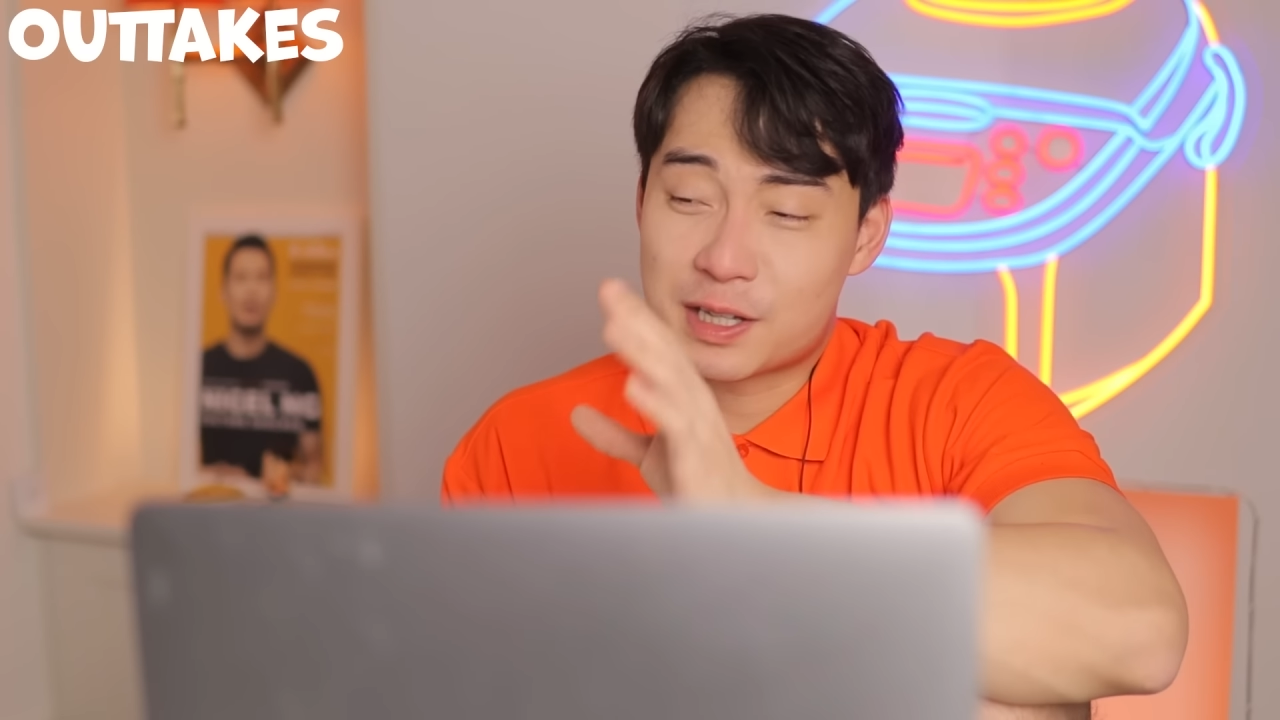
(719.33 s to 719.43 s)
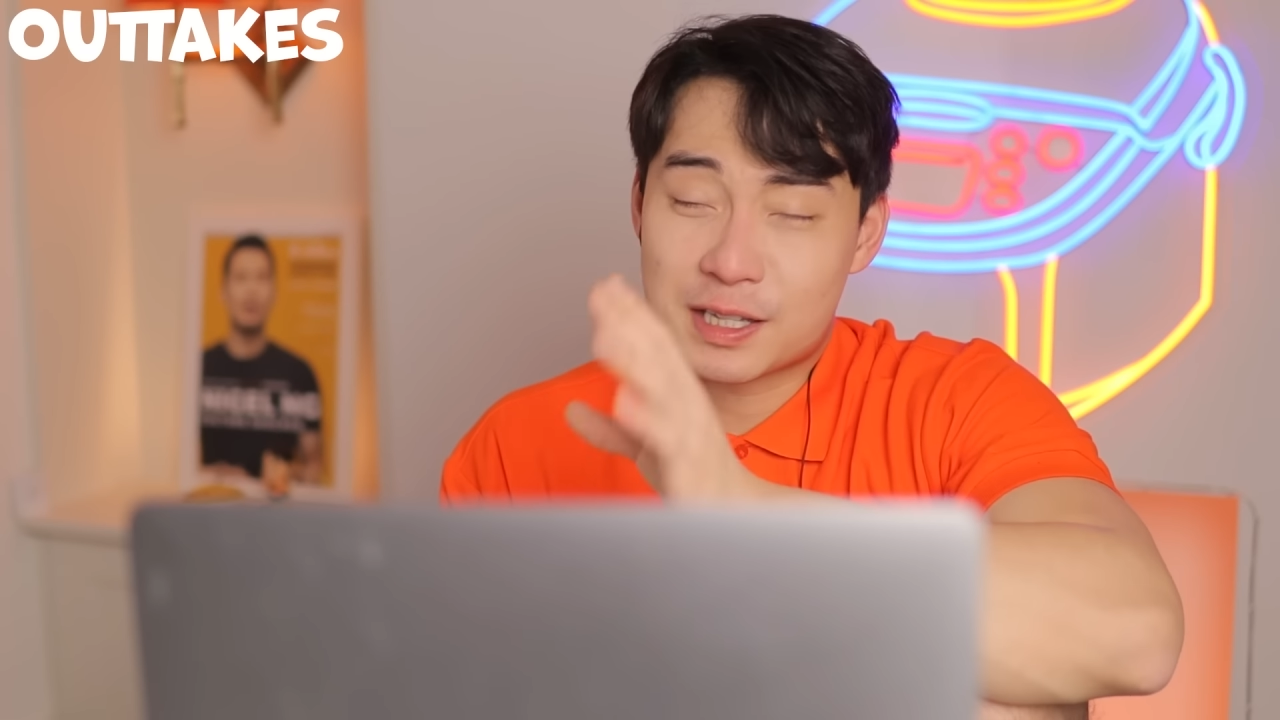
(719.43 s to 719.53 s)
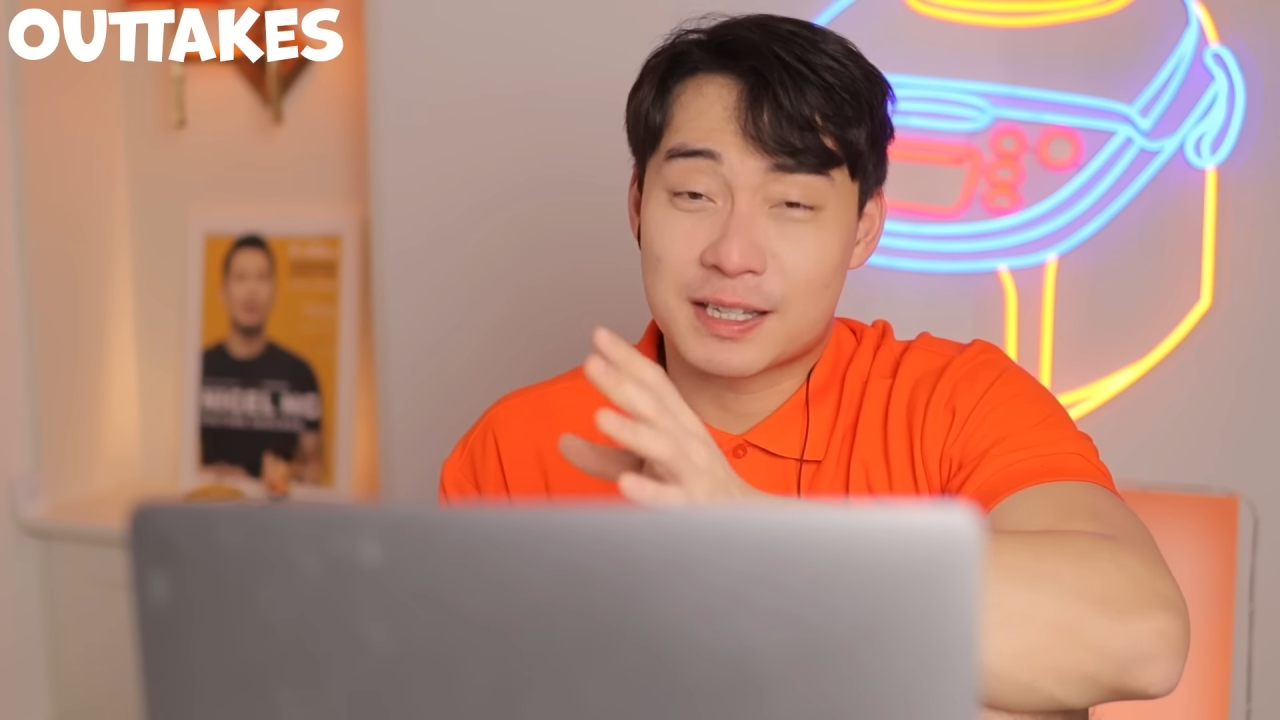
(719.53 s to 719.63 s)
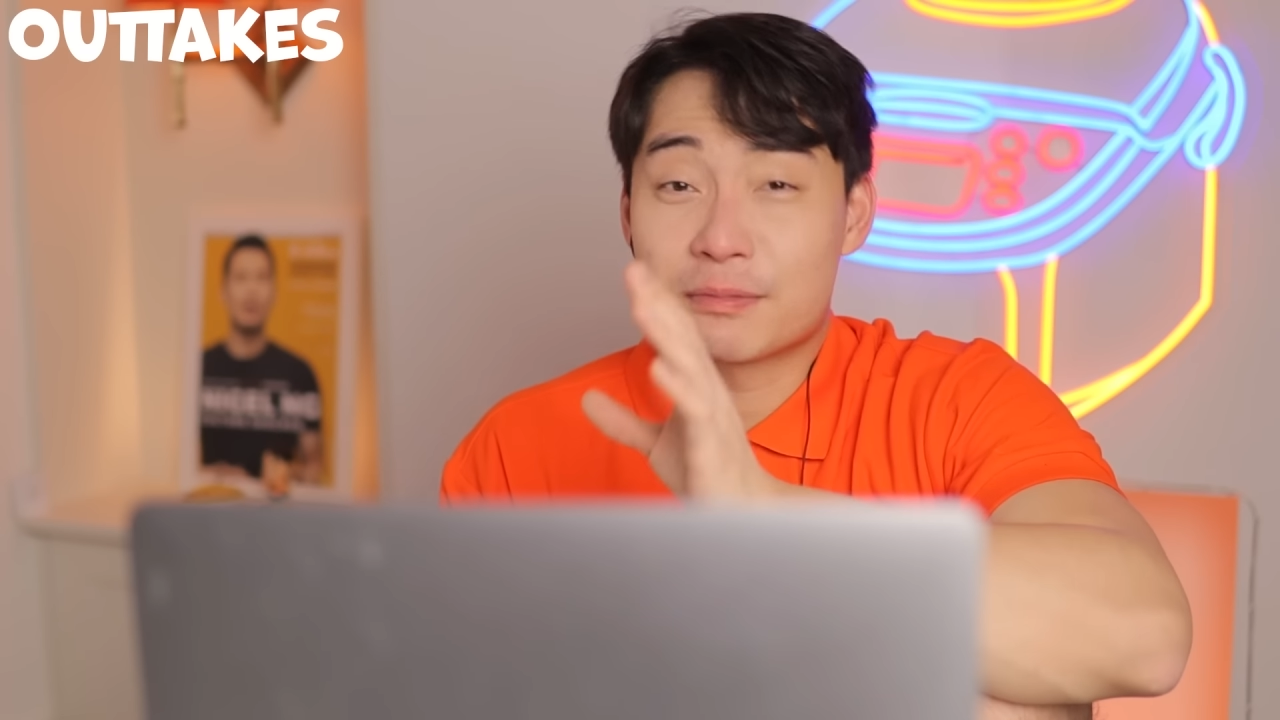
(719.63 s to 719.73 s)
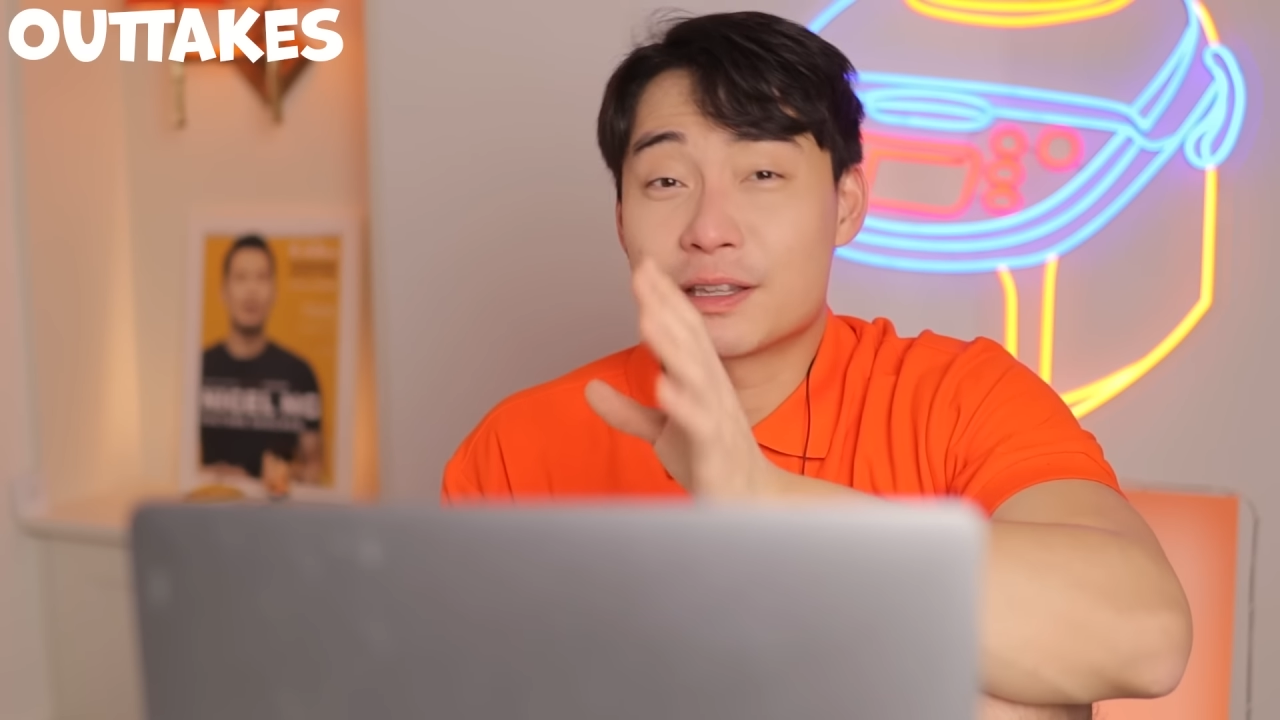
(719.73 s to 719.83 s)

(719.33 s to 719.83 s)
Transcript: want to say